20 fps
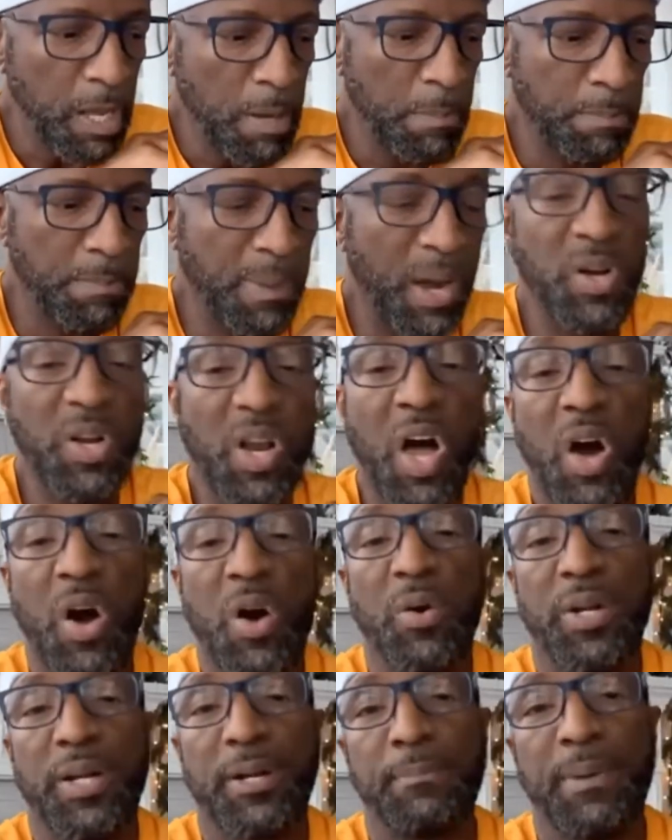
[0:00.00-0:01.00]
bought
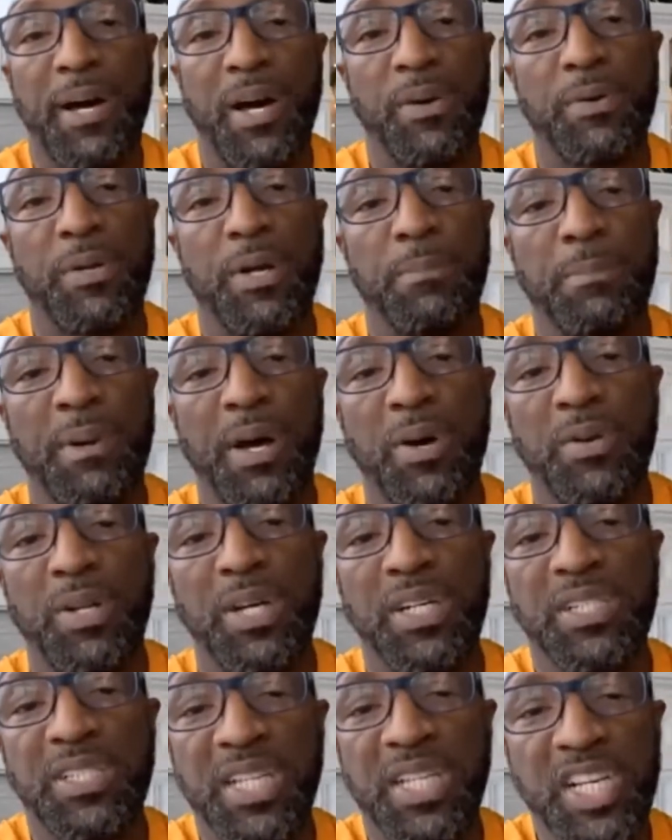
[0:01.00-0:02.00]

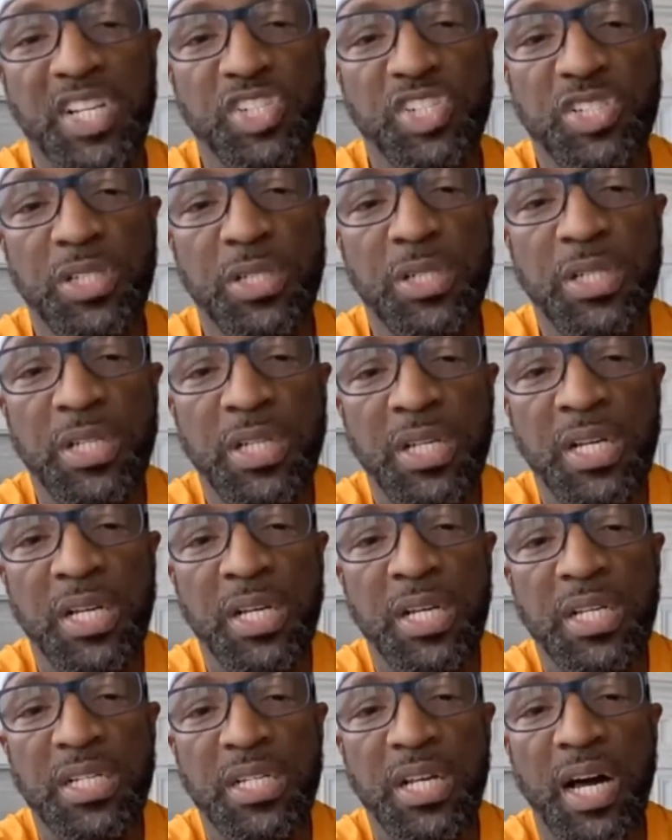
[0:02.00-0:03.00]
attention
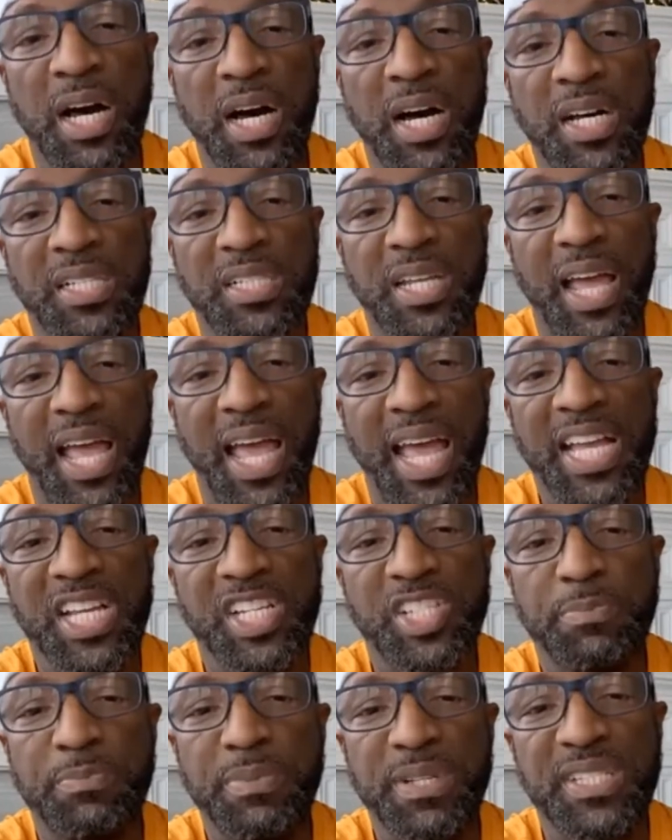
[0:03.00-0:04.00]
to
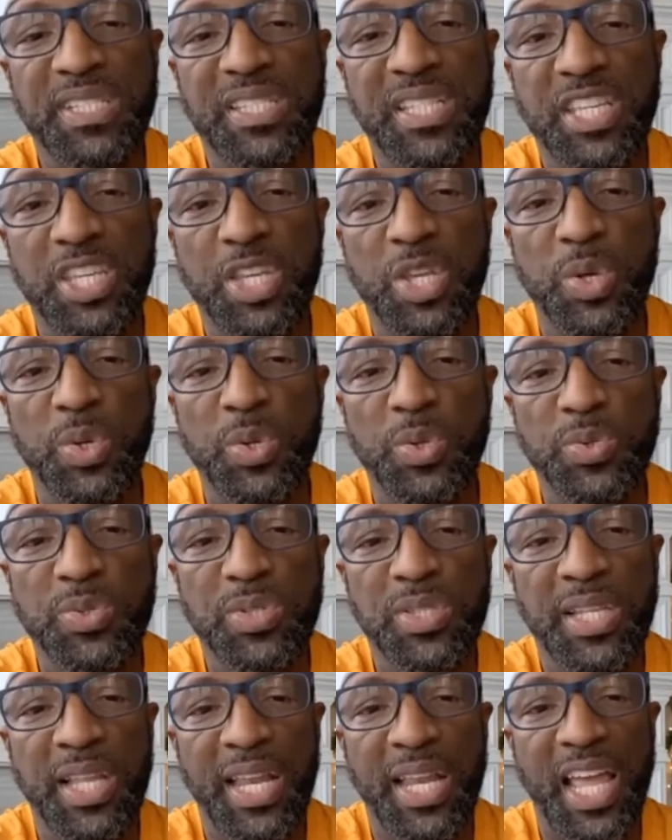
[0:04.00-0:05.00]

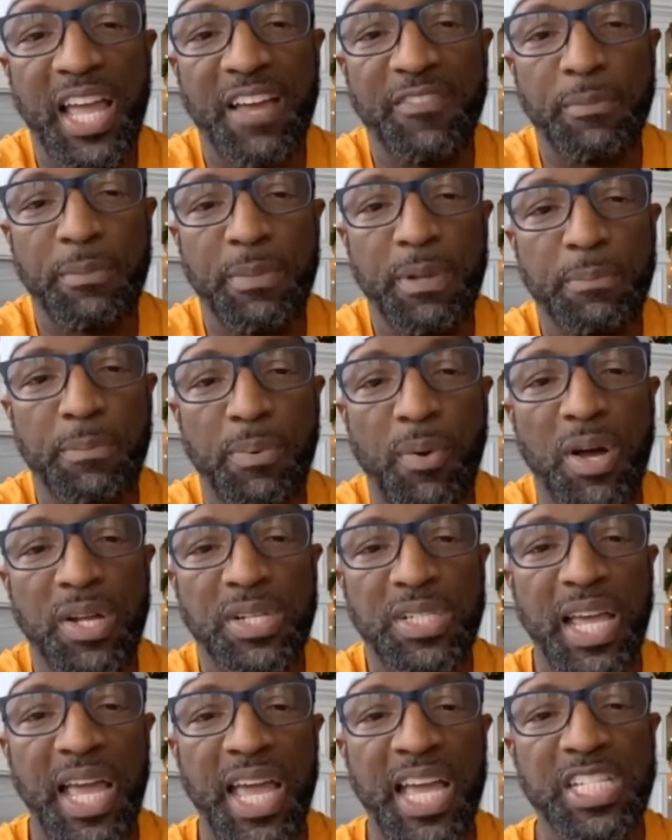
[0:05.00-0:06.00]
HBCUs that haven't been
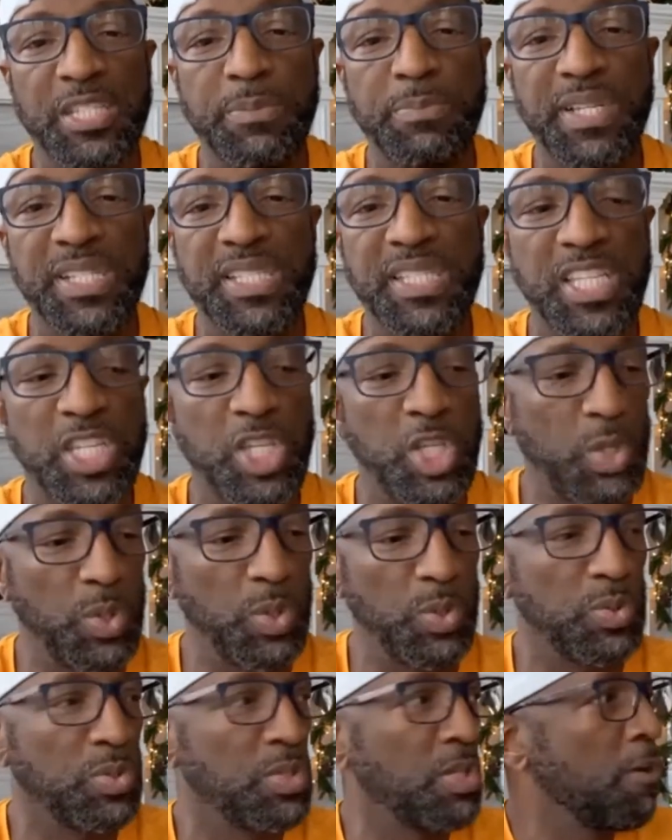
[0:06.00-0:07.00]
brought to
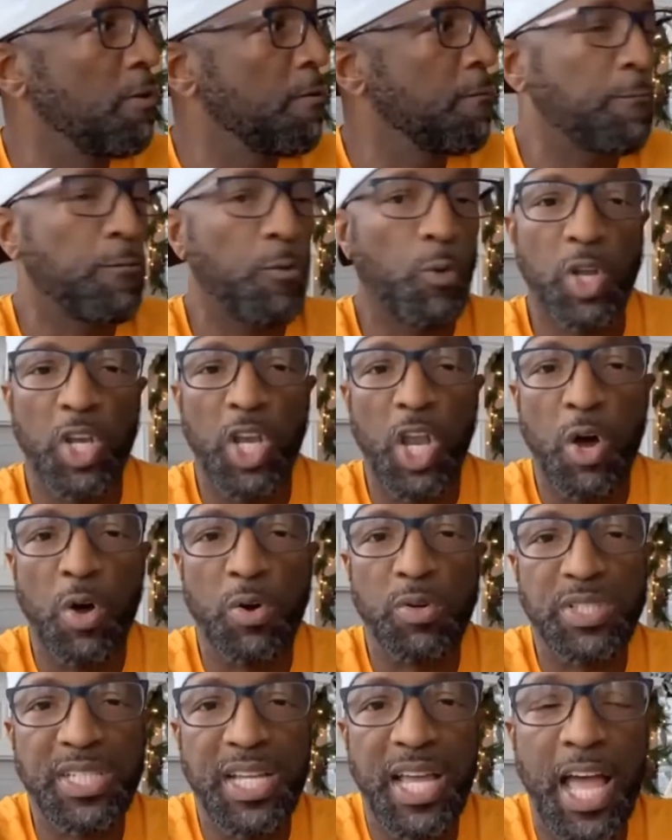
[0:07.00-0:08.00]
HBCUs for a
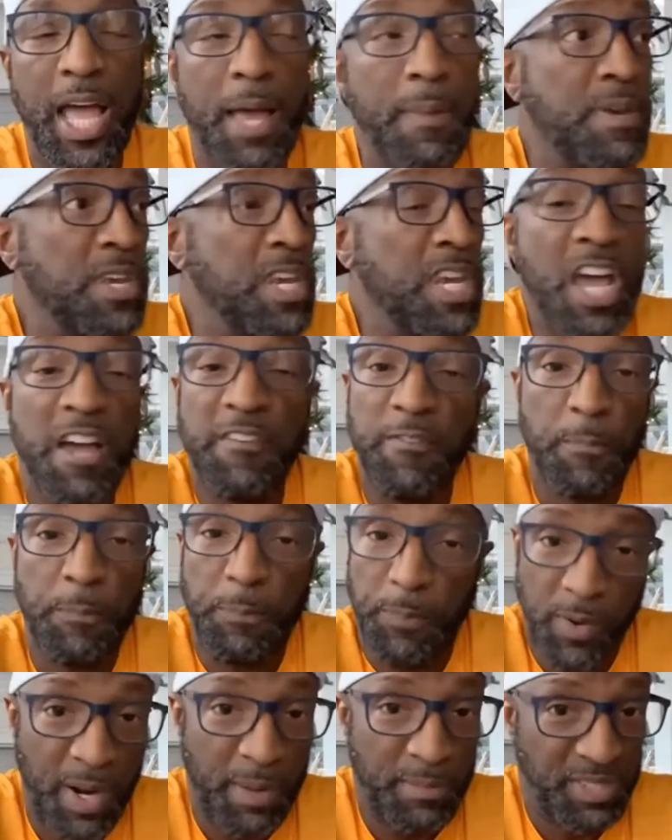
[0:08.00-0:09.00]
long time, never
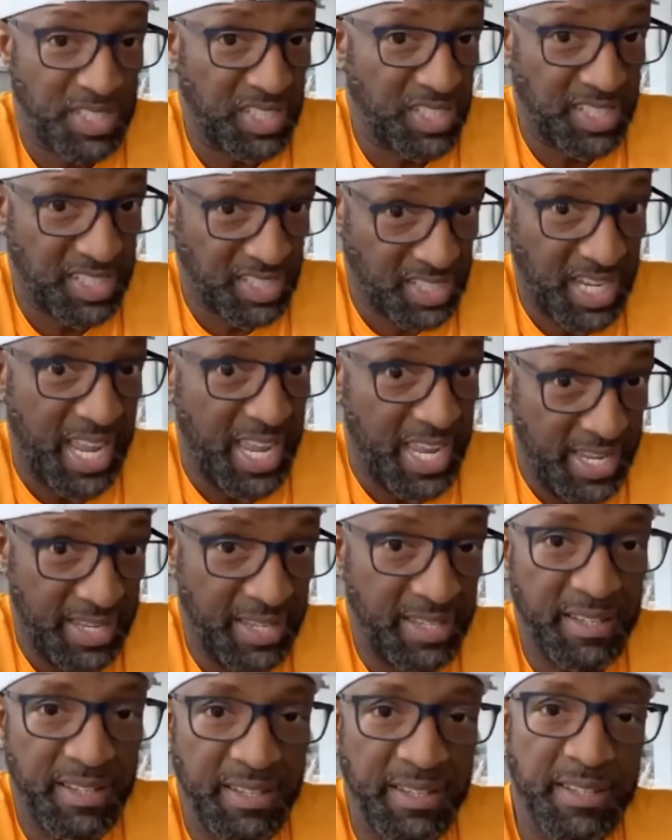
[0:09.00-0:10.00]
promised to stay.
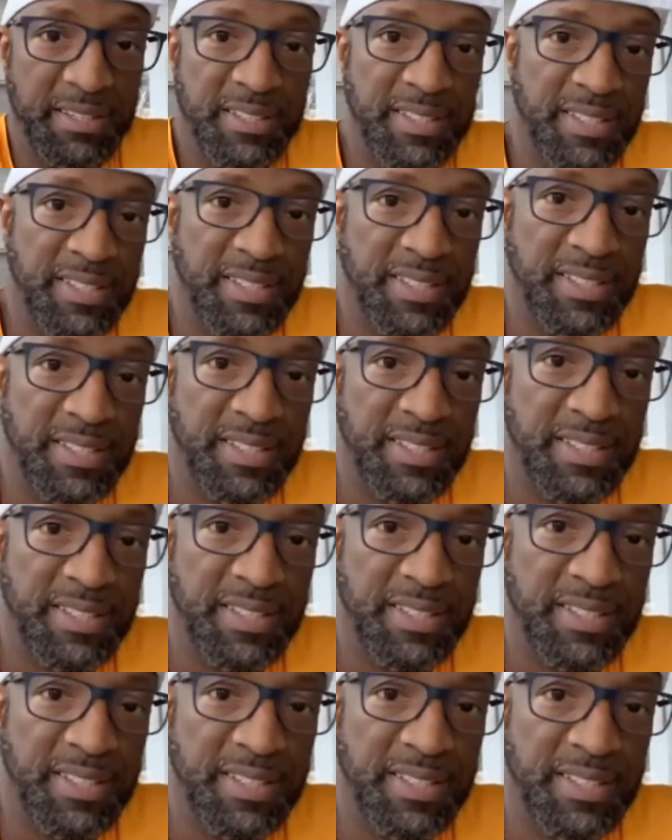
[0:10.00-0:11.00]
Say that.
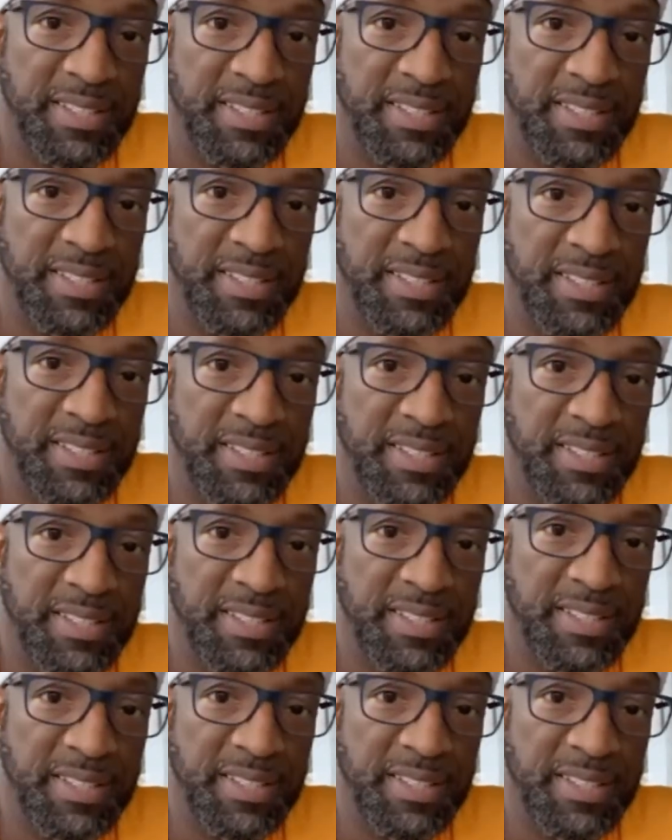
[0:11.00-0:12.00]
If you watch the
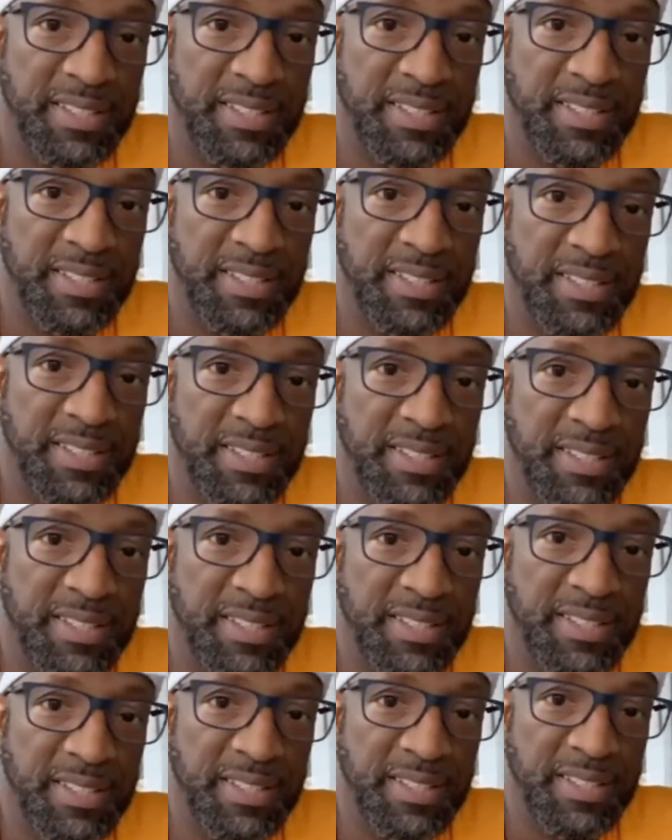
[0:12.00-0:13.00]
interview on 60
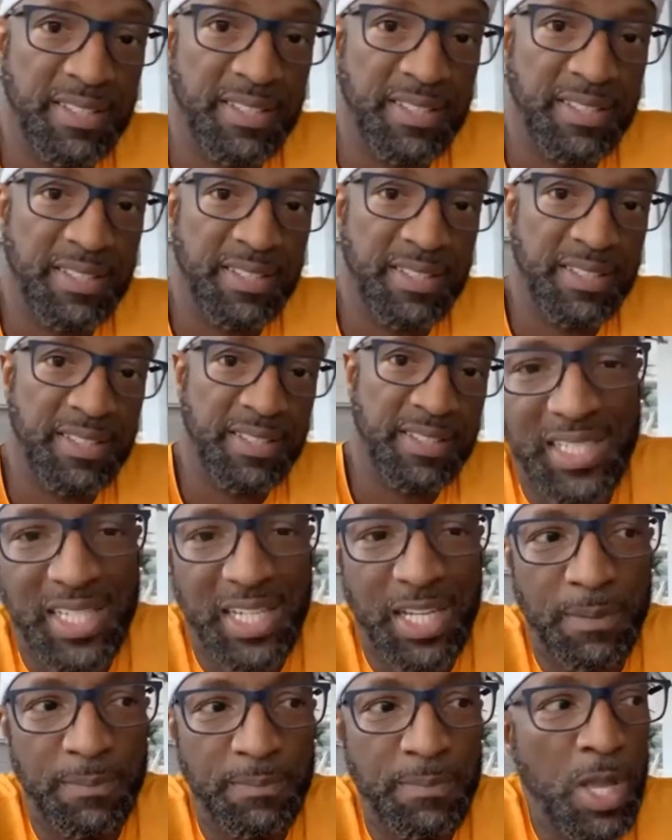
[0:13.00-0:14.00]
Minutes, when they asked
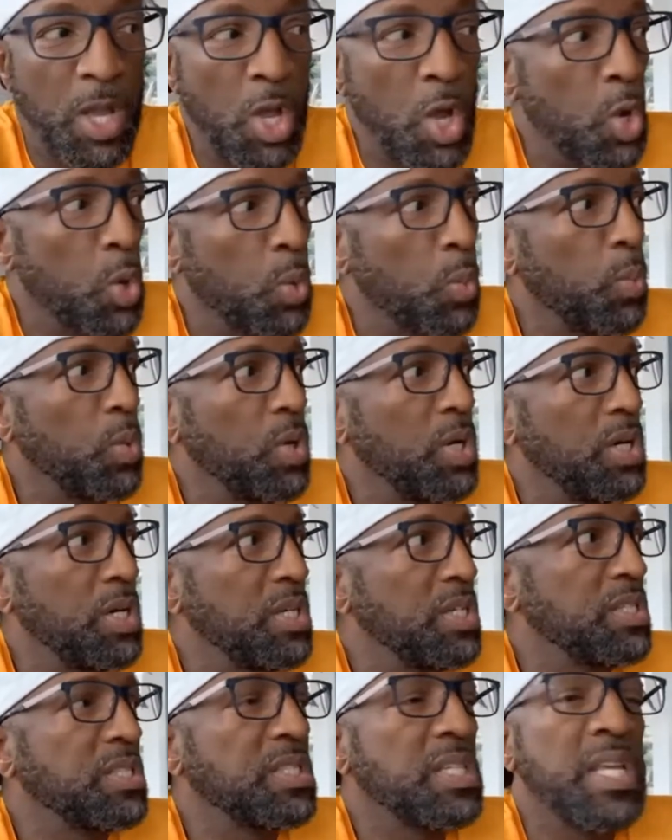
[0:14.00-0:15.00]
him,
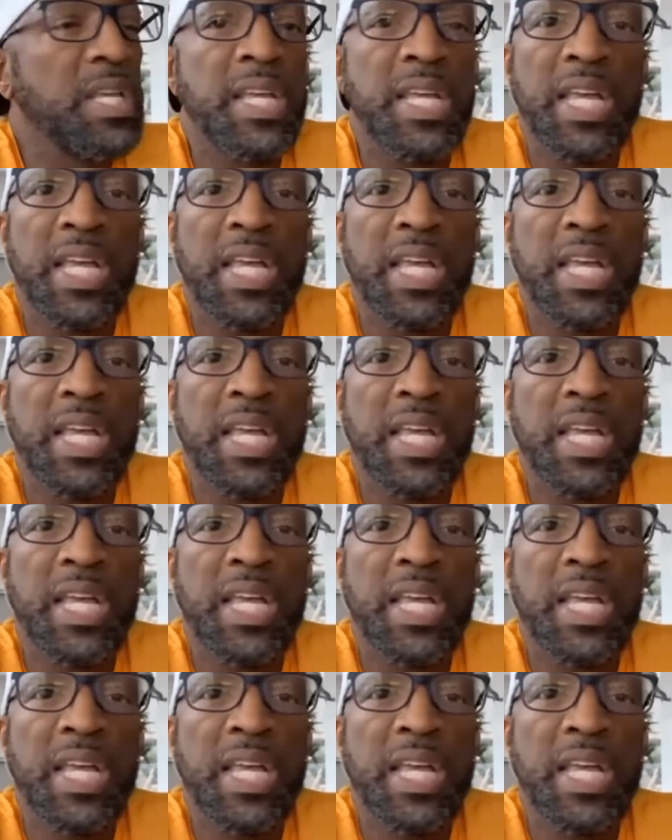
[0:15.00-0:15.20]
was